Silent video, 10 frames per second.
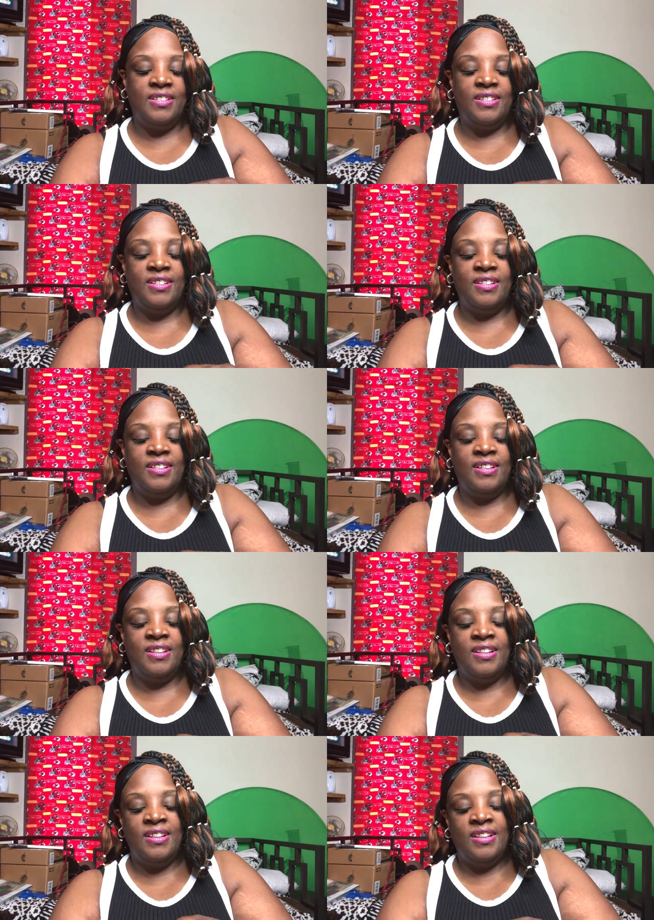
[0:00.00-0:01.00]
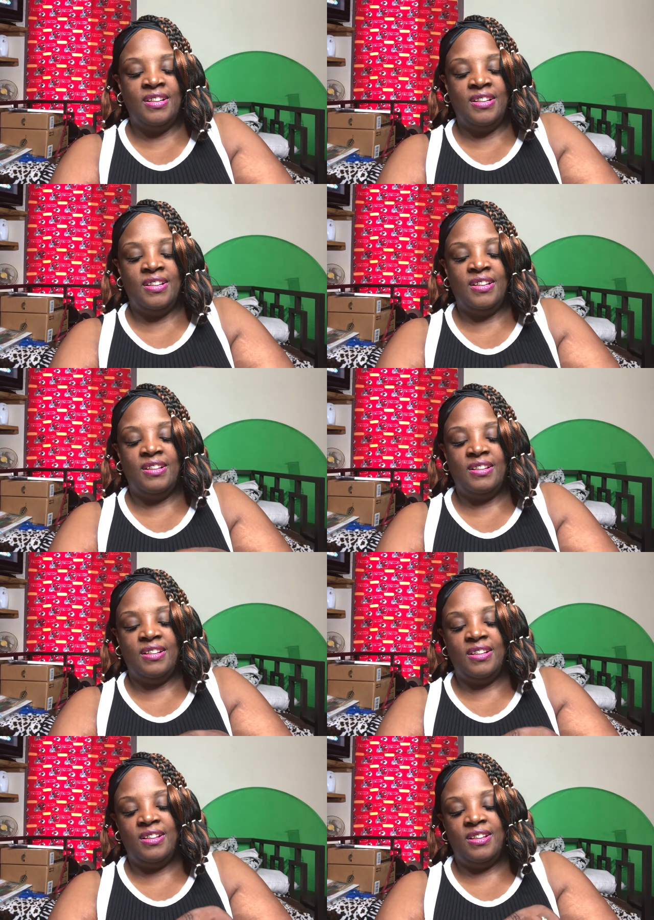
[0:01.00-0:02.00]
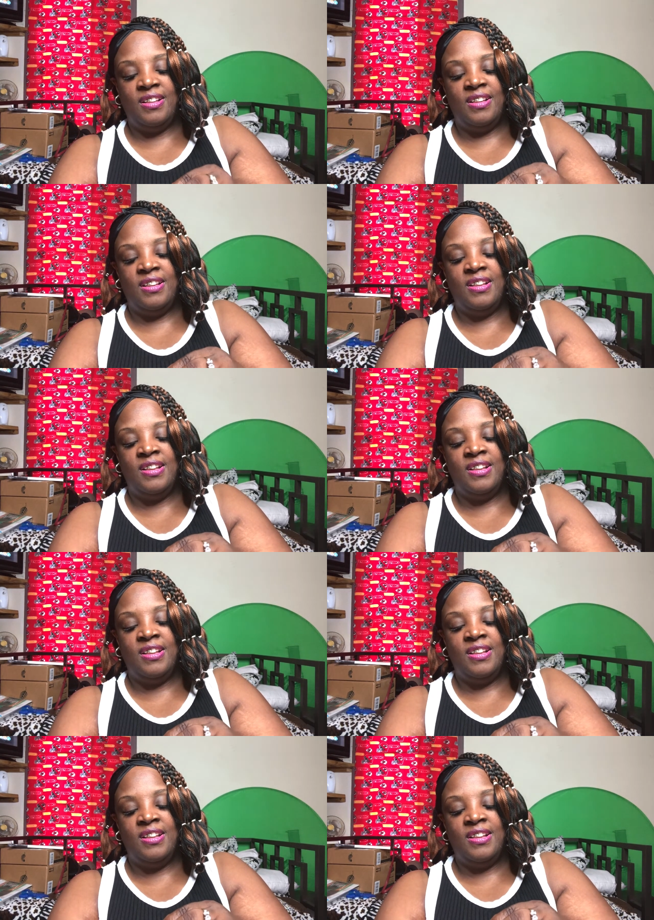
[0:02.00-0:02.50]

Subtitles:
(no one is talking)